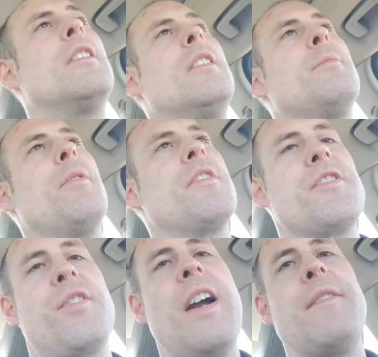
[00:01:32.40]
this
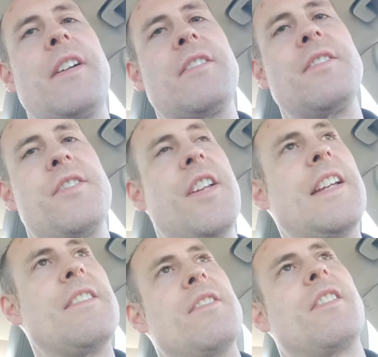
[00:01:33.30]
traffic is insane
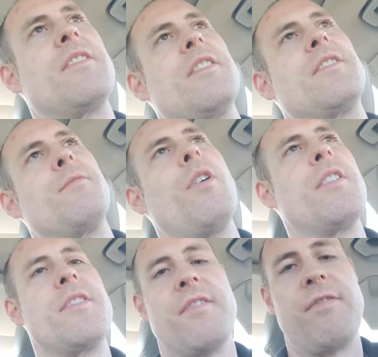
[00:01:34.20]
just because it's one, it's a
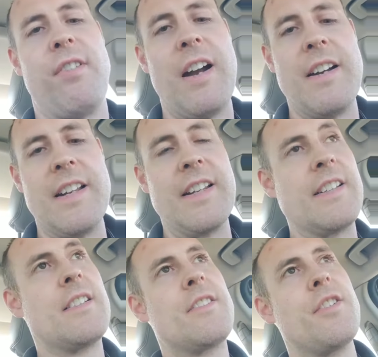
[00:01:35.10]
Friday,
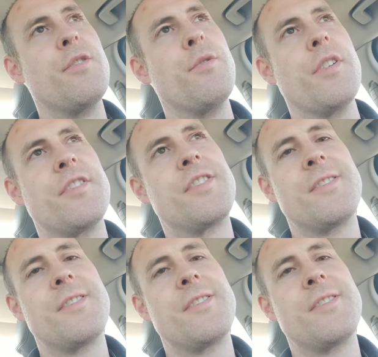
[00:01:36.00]
two, it's